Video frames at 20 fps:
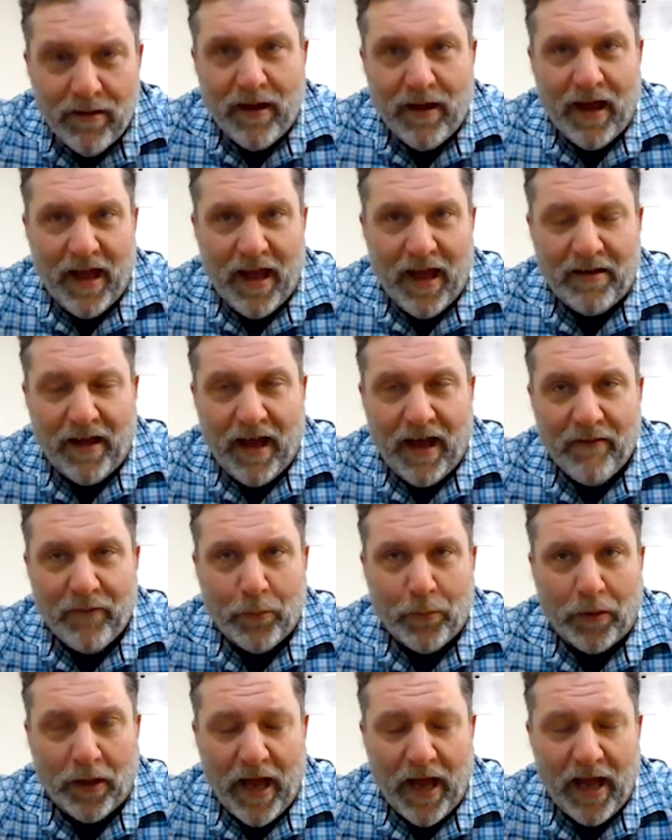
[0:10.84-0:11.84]
and
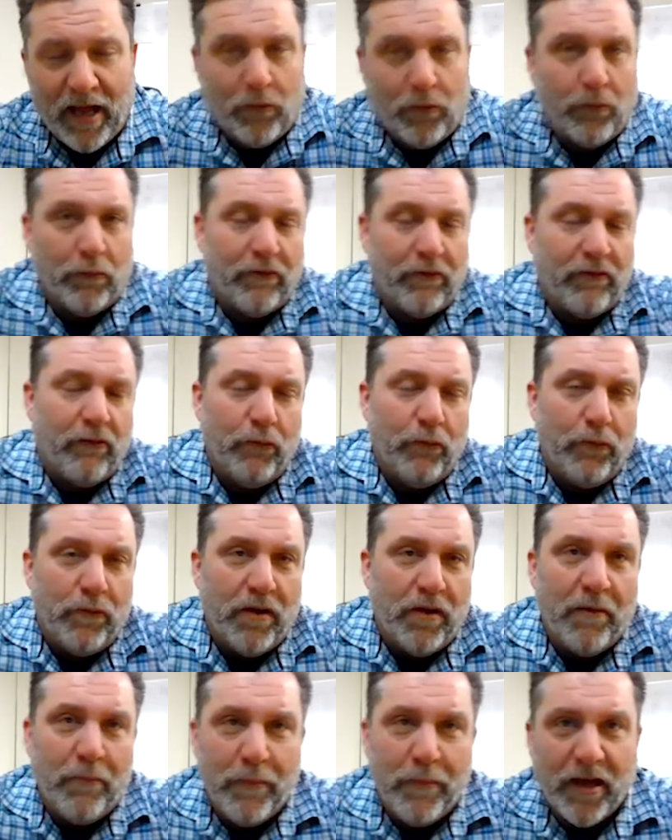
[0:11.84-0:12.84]
Evan Bland will
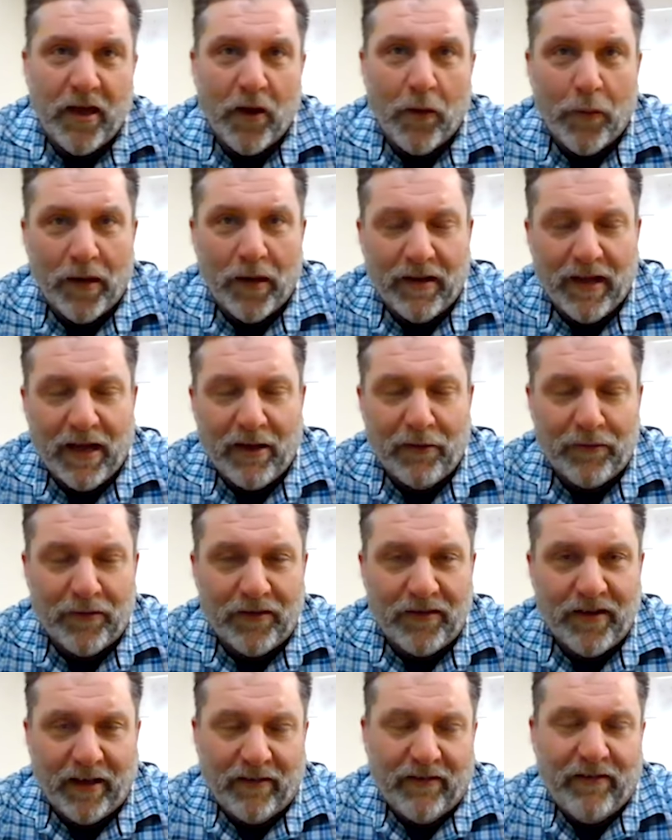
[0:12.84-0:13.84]
soon be going down to
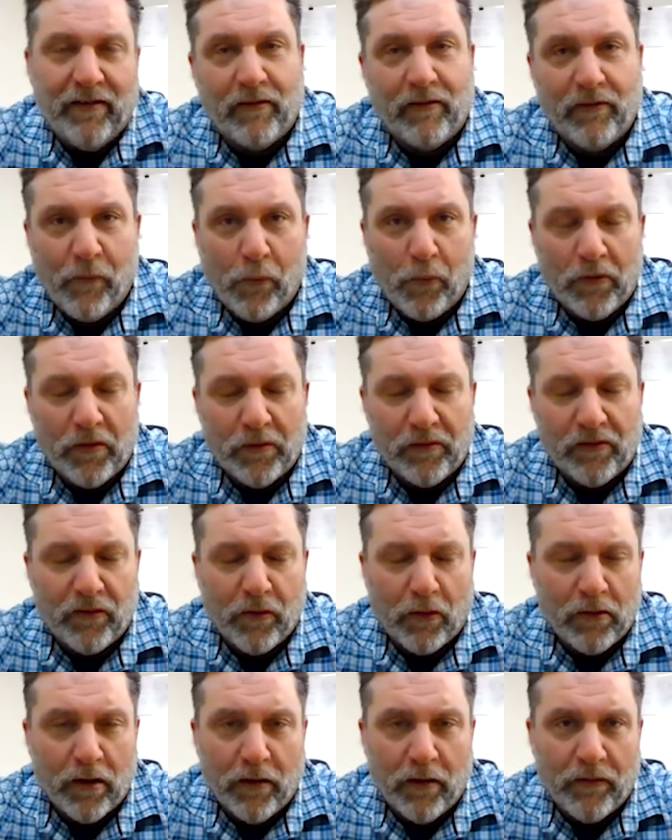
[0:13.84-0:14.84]
Texas for the
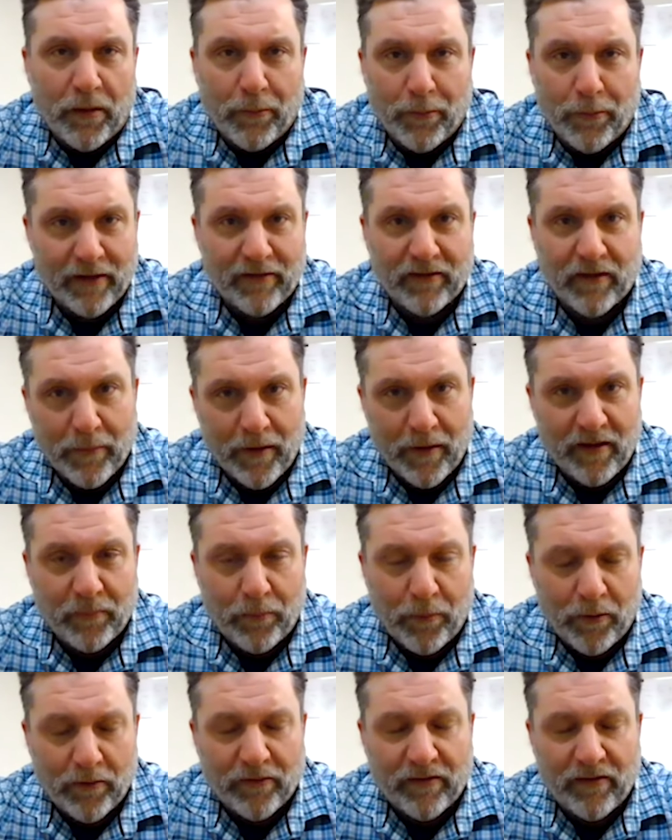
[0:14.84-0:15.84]
start of the Nebraska
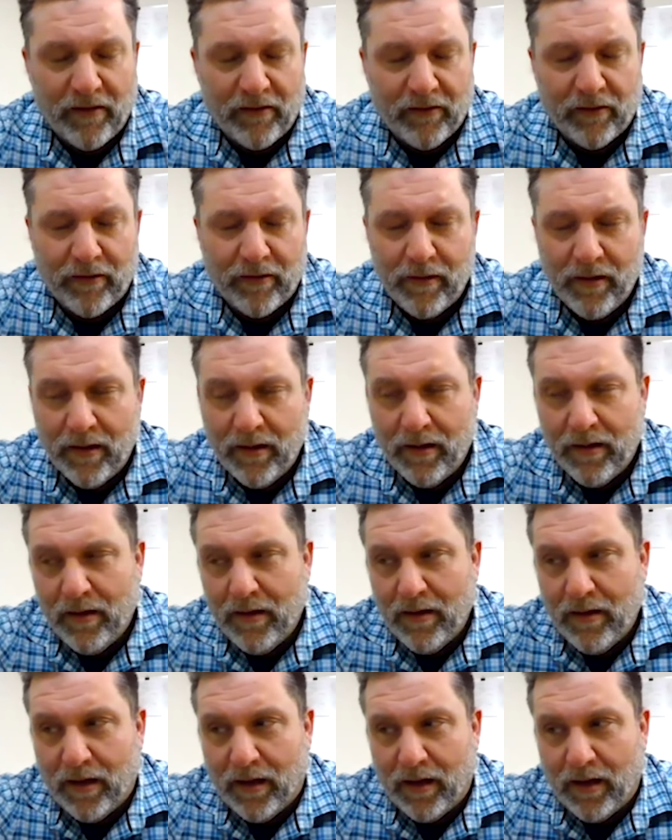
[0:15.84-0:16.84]
baseball season.
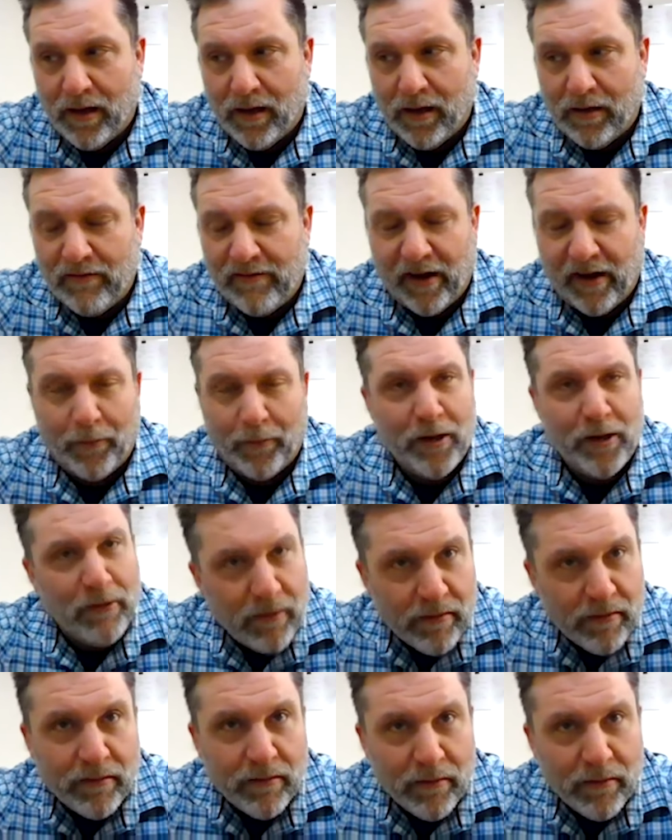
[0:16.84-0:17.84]

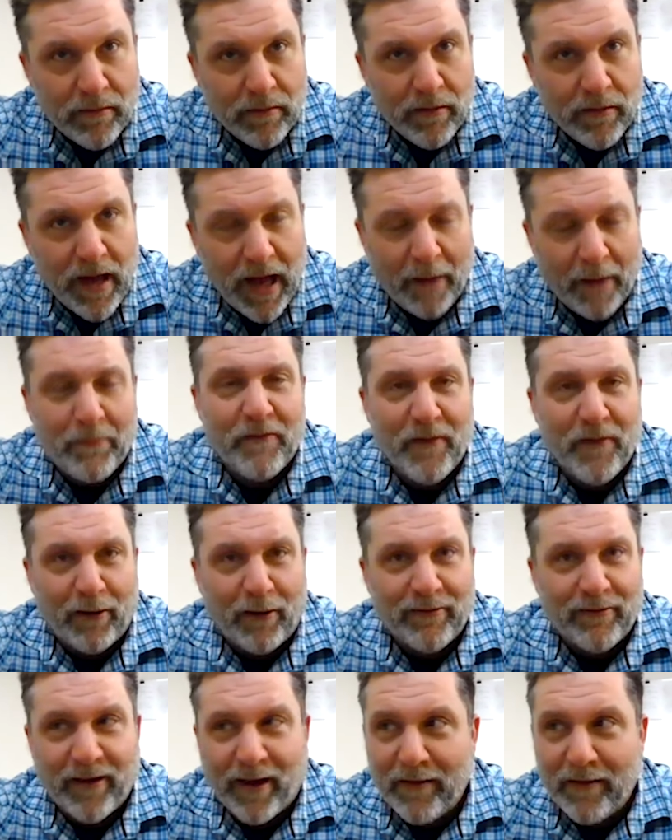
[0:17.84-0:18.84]
Gentlemen, happy
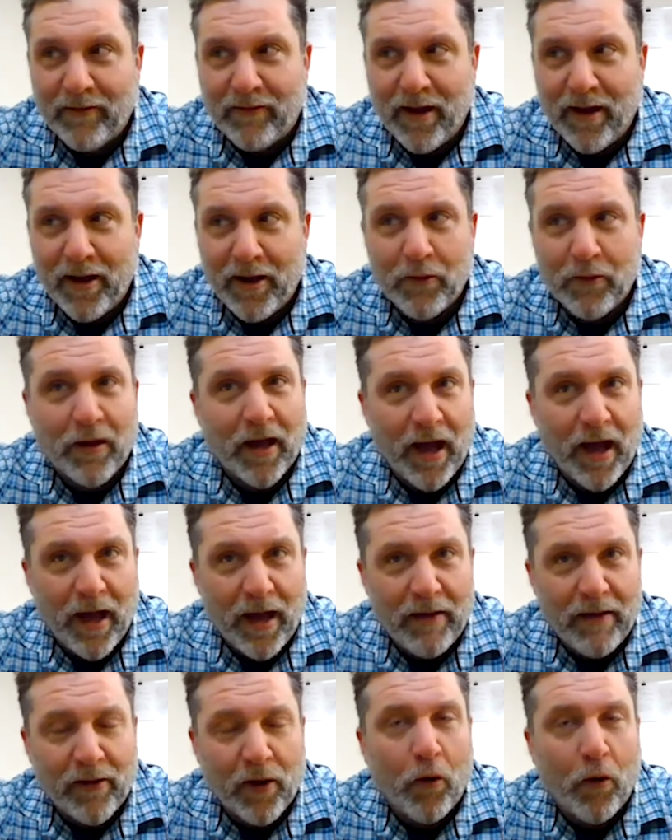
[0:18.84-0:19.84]
Valentine's Day to you
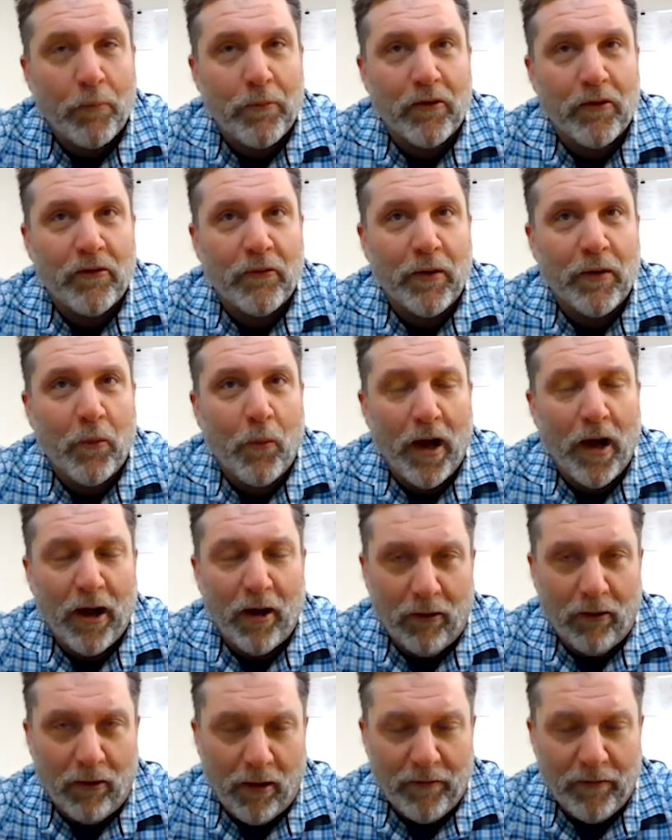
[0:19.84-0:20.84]
guys. I hope you're doing
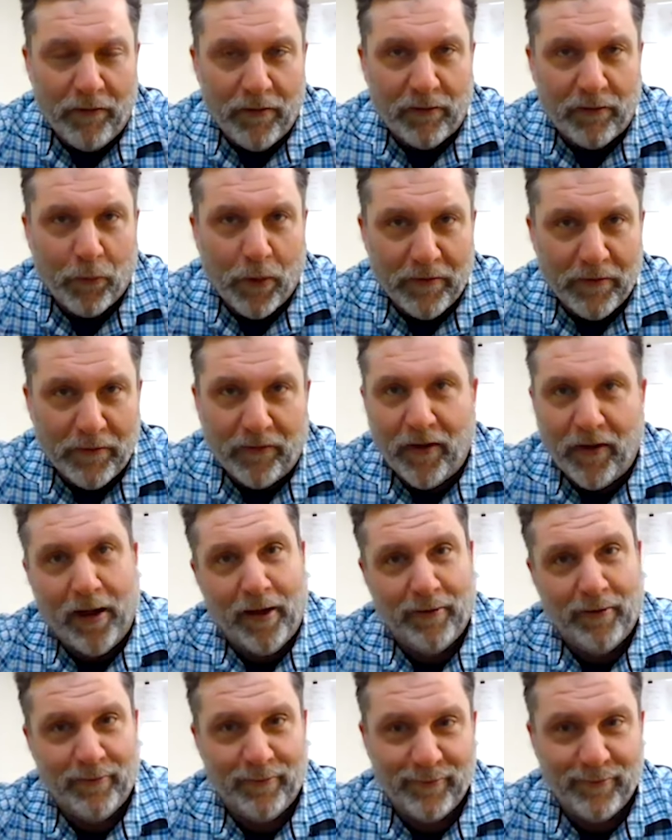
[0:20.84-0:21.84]
well on this Wednesday.